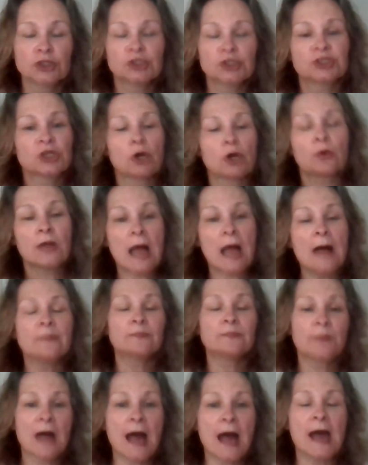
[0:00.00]
So
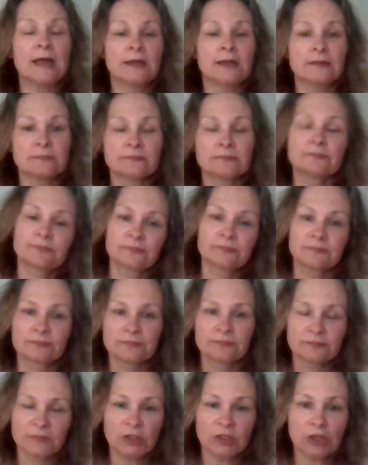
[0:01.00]
I'm part,
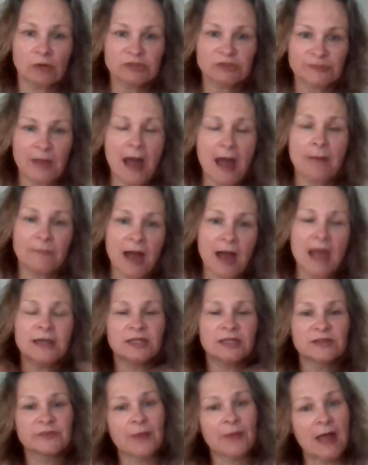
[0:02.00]
it's part mine
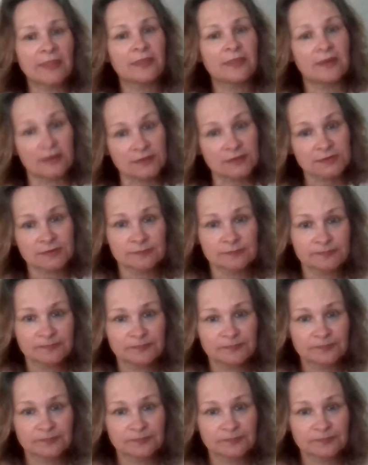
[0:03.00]
and it's part theirs.